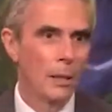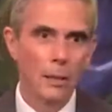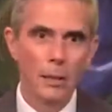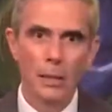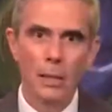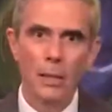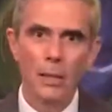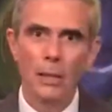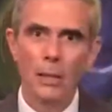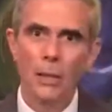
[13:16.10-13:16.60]

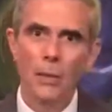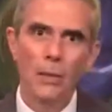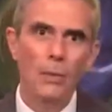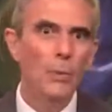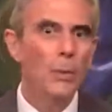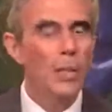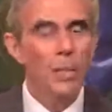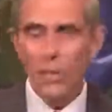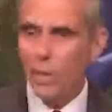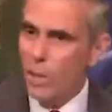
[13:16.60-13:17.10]
you know,
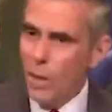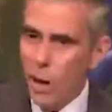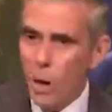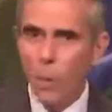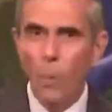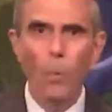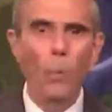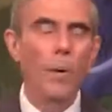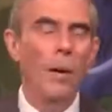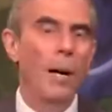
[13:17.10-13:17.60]

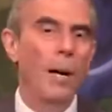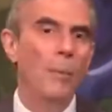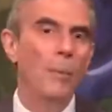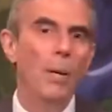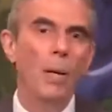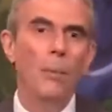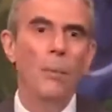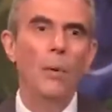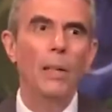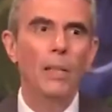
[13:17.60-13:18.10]
no, I'm
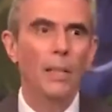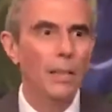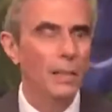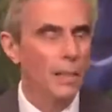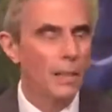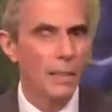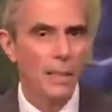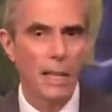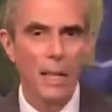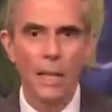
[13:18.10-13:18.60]
not willing to
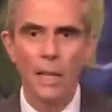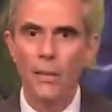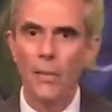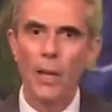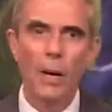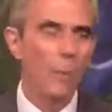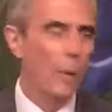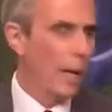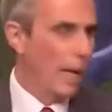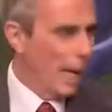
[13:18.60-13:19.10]
take it that
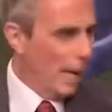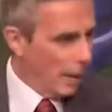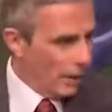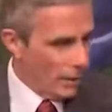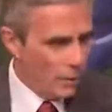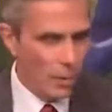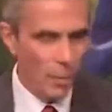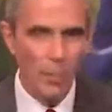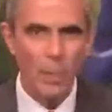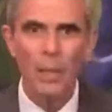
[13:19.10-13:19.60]
way. It has
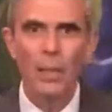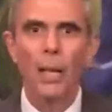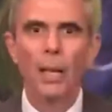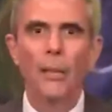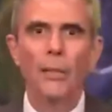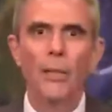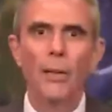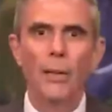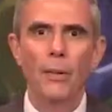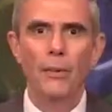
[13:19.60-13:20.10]
to be like
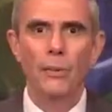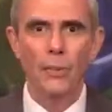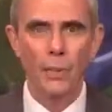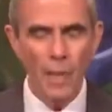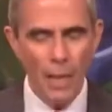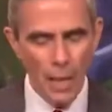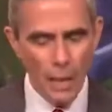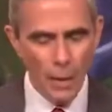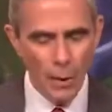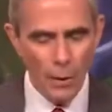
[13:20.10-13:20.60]
this.
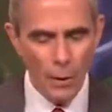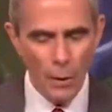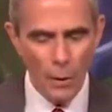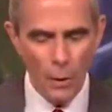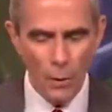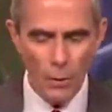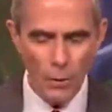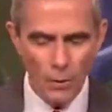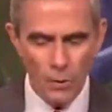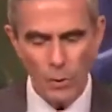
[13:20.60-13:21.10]

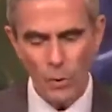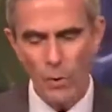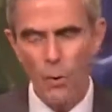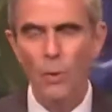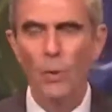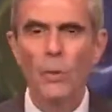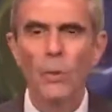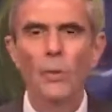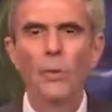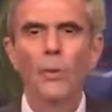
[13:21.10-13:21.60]
Those,
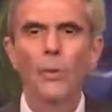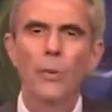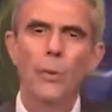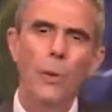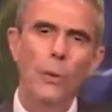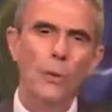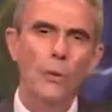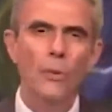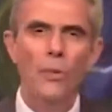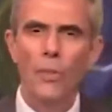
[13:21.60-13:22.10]

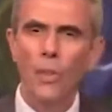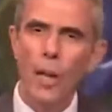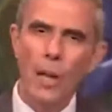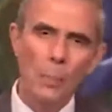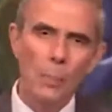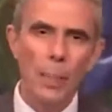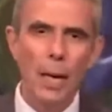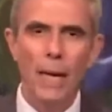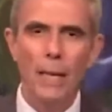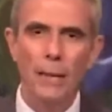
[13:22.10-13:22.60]
those thought
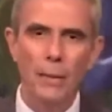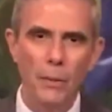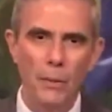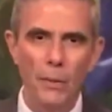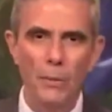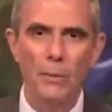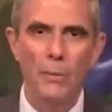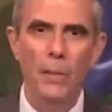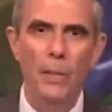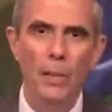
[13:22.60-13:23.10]

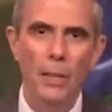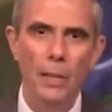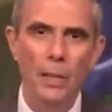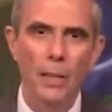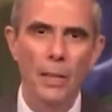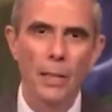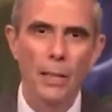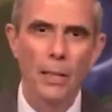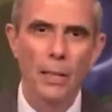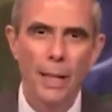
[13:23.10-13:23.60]
patterns
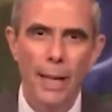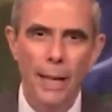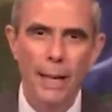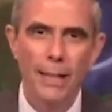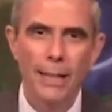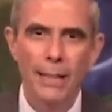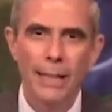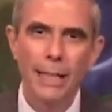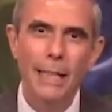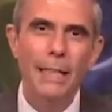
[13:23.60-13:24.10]

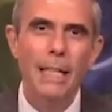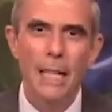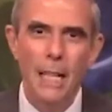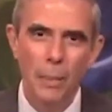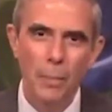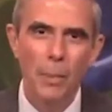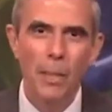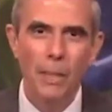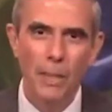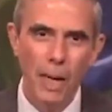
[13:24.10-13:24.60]
that
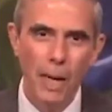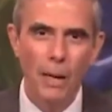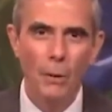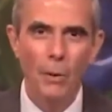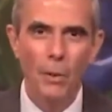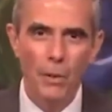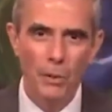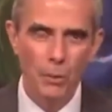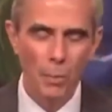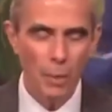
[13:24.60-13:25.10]
inhibit our
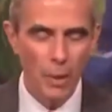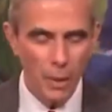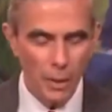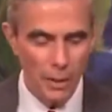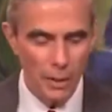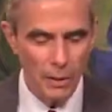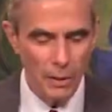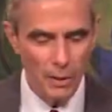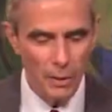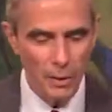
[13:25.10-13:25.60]

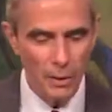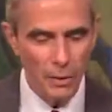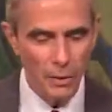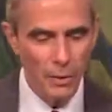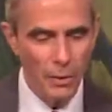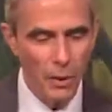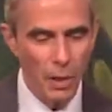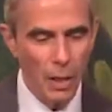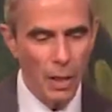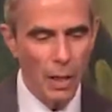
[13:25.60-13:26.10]
experiences
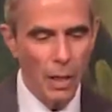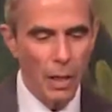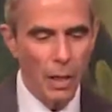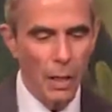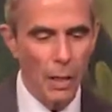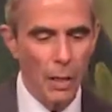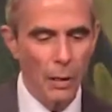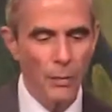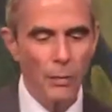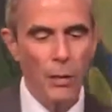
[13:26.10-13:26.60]

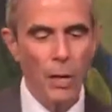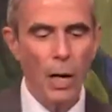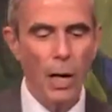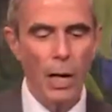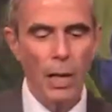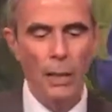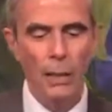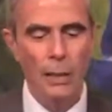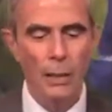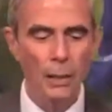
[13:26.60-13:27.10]
of
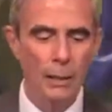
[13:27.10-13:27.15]
God.